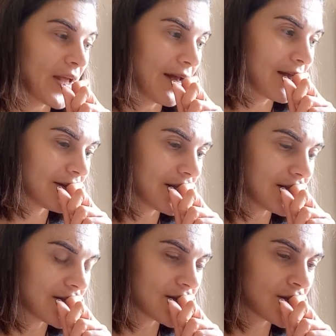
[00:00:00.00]
and
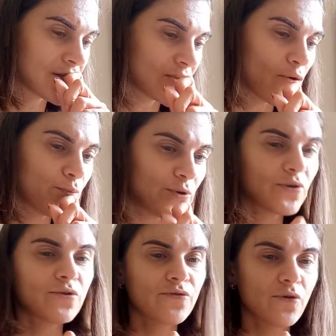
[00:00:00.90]
it's just so
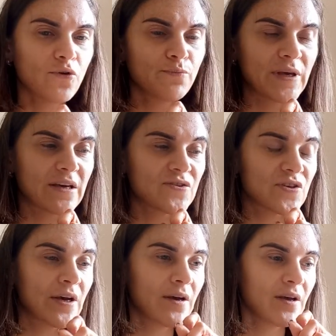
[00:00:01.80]
beautiful because
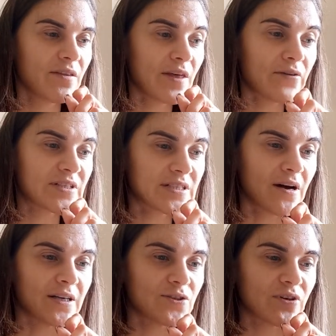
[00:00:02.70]
there
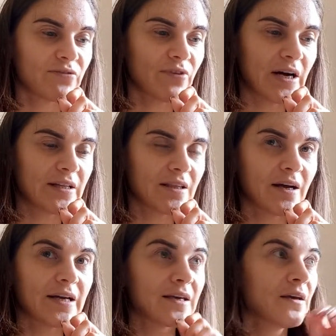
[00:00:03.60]
inside you can find
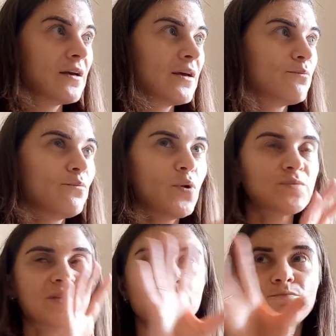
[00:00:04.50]
like
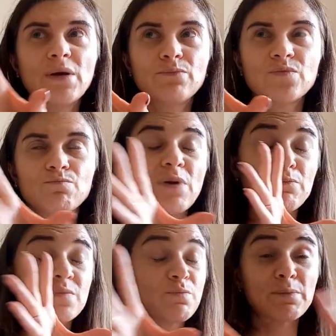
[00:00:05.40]
bobs and
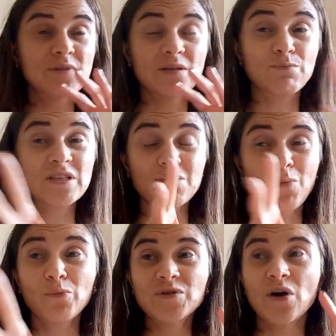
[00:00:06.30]
bits and
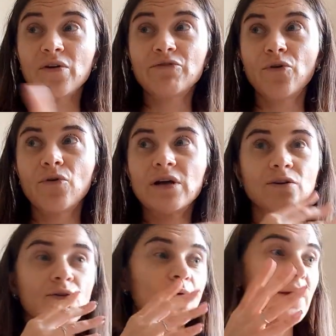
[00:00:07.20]
bobs, sorry, for
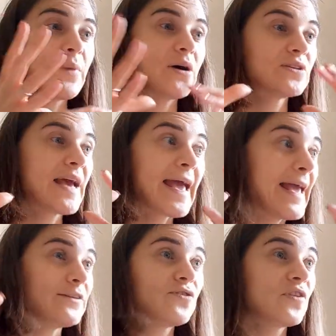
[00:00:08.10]
about
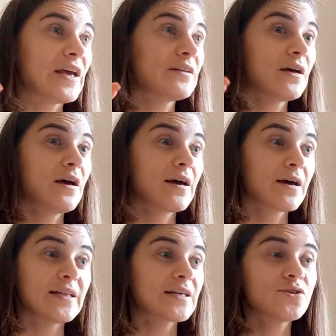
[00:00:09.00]
anything
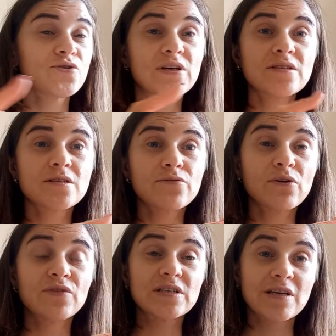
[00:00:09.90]
connected to history
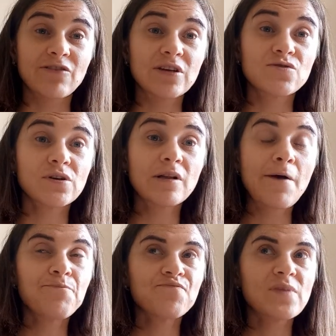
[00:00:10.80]
of this cathedral,
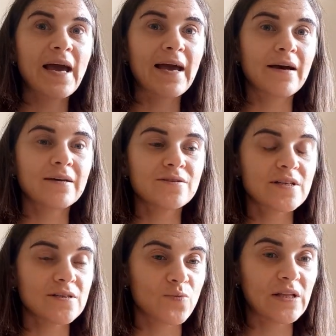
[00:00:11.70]
and
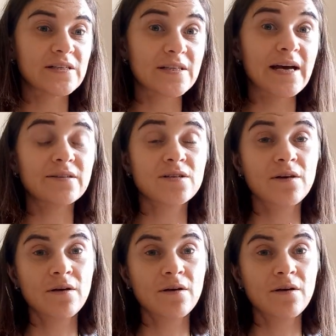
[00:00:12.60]
as well as that,